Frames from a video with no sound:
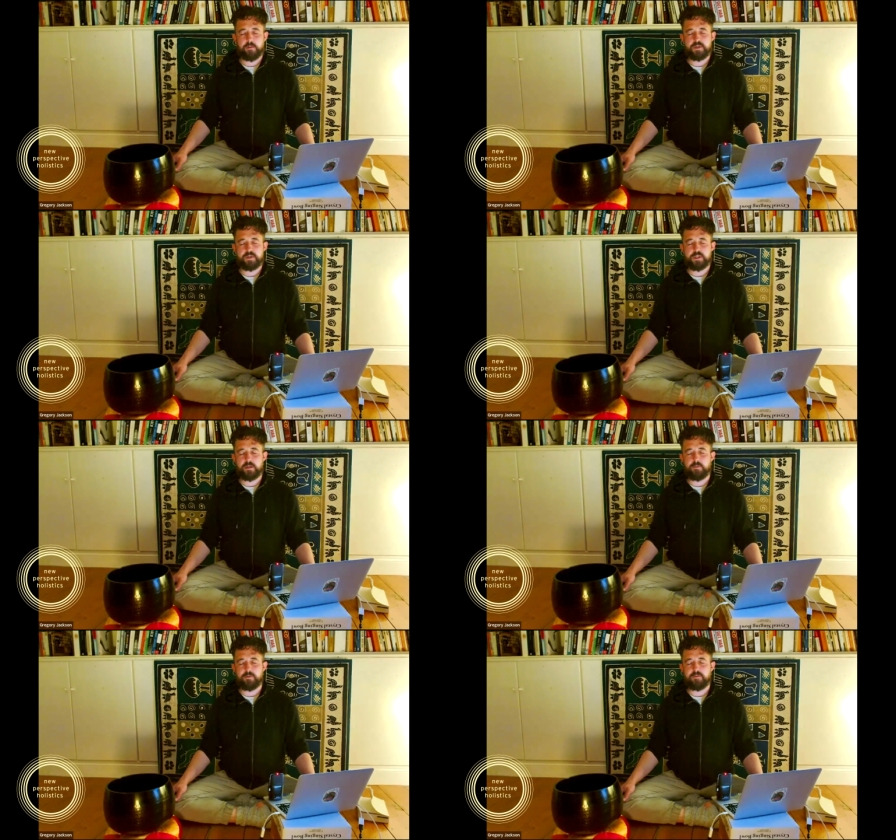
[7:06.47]
I'm just
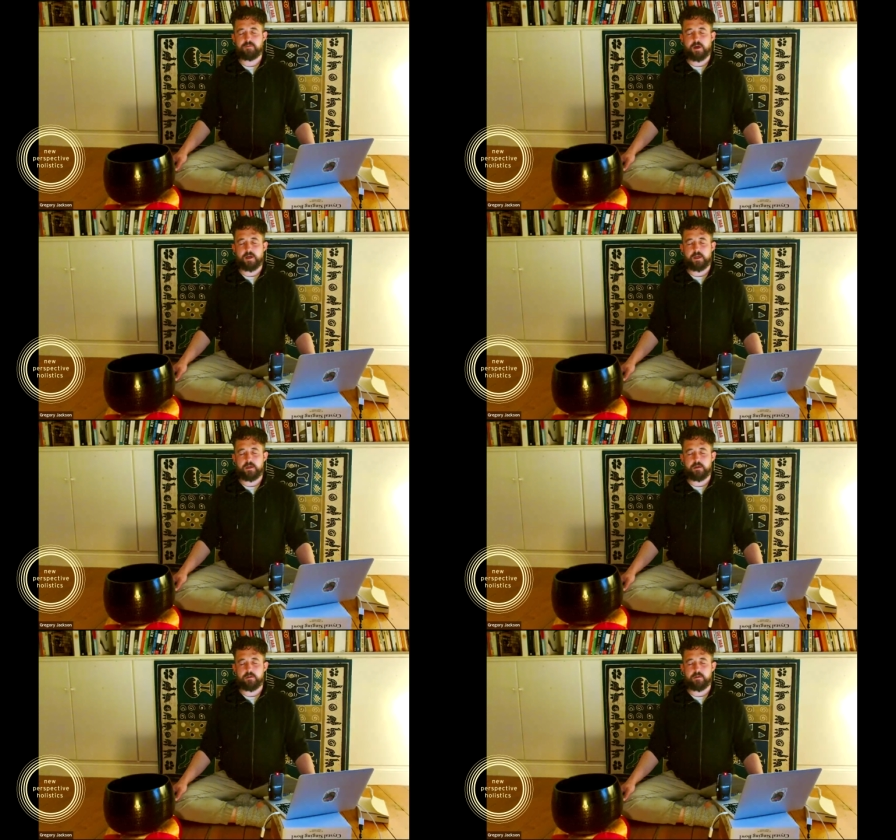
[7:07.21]
going to invite
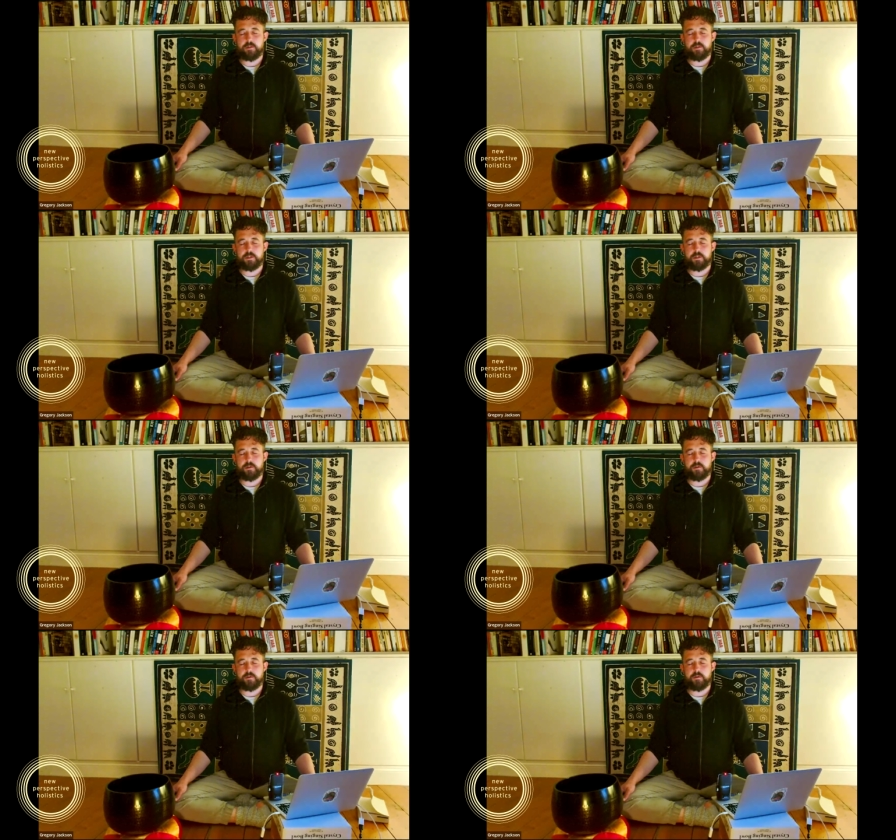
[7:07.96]
you
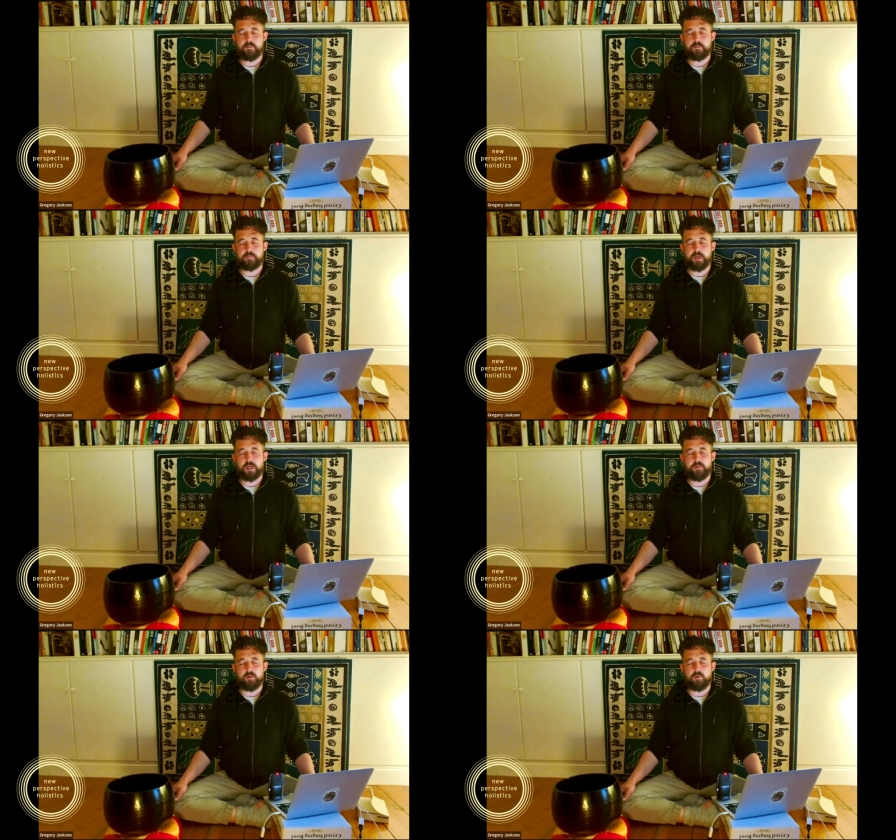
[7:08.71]
to
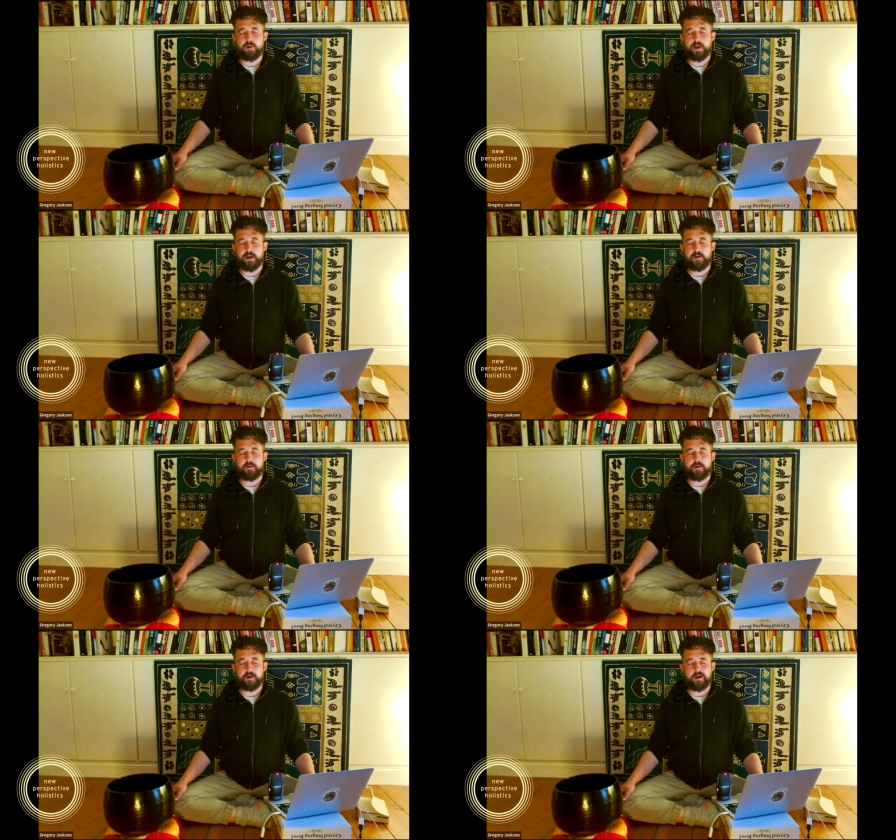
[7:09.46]
become
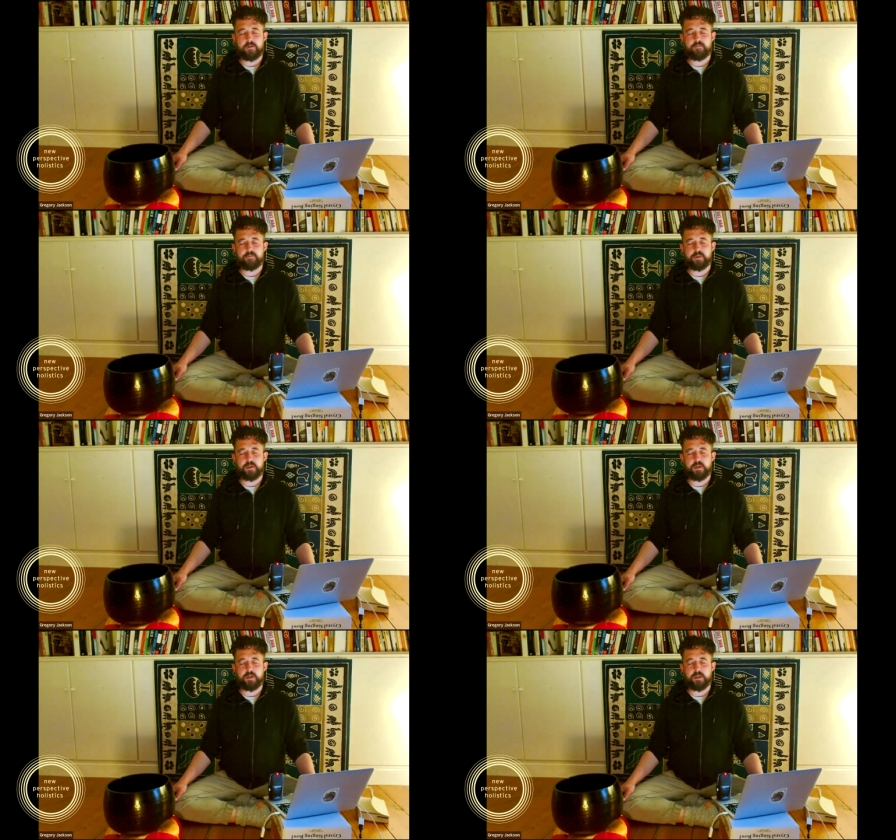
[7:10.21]
aware of
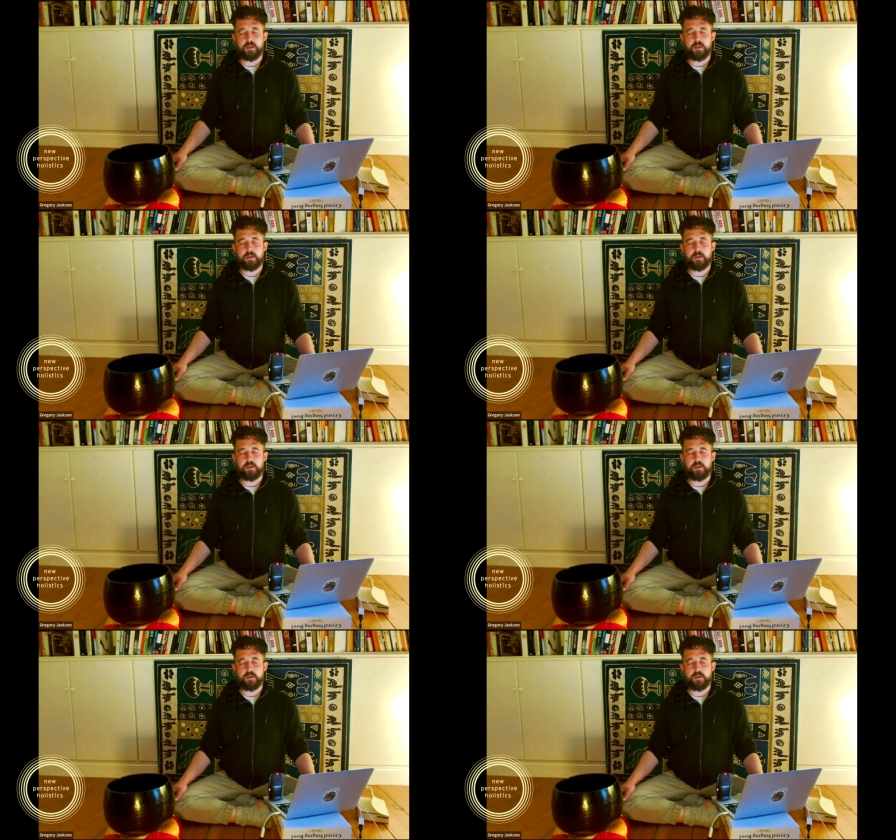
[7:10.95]
the